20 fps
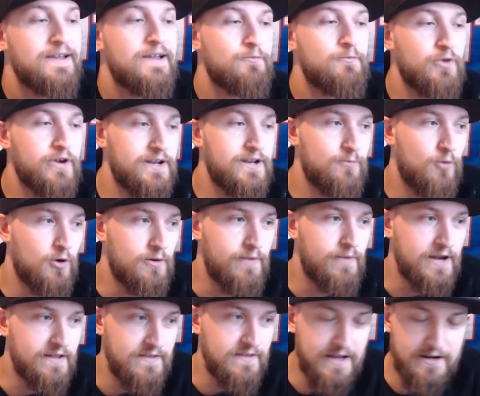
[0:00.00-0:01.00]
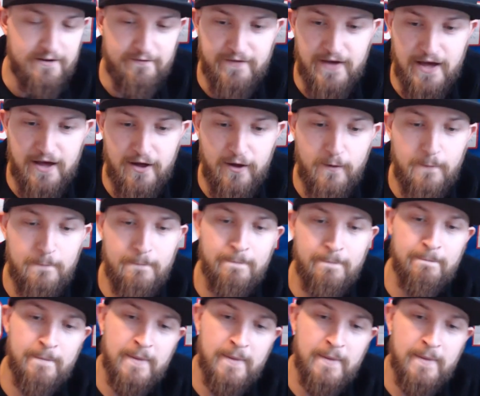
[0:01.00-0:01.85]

bringing in more money to the NFL,